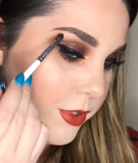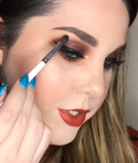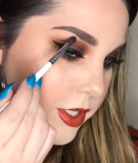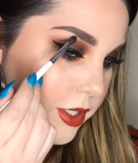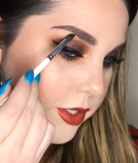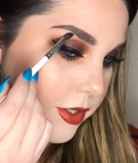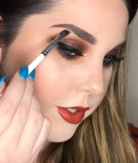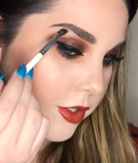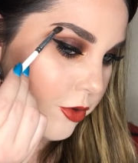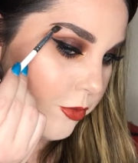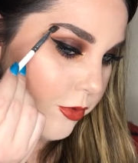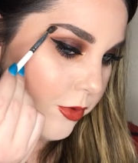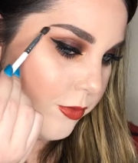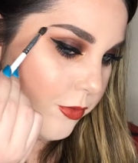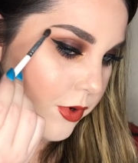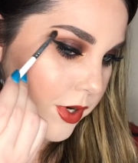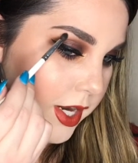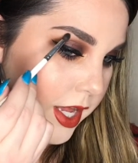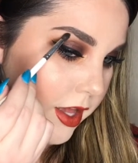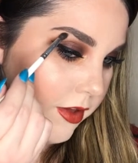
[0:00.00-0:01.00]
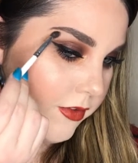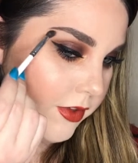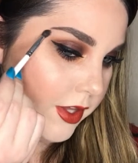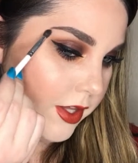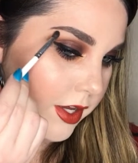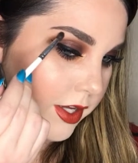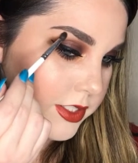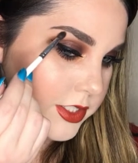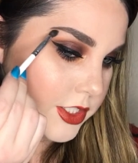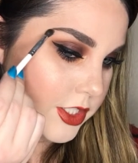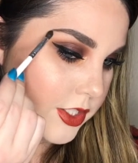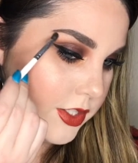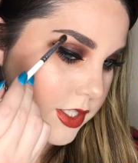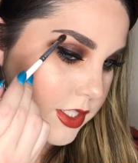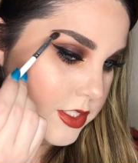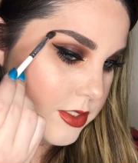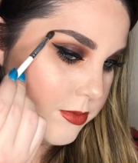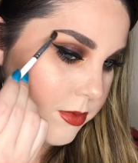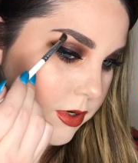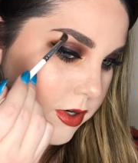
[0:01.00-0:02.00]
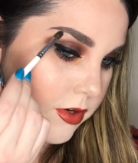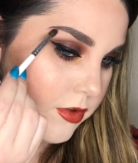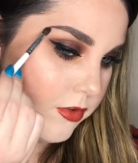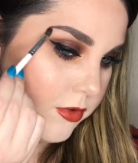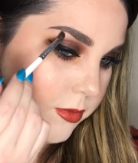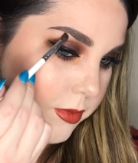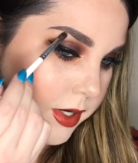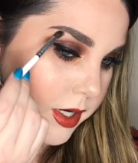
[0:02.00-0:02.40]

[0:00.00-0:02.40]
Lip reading: put it a little bit more heavy under this part of the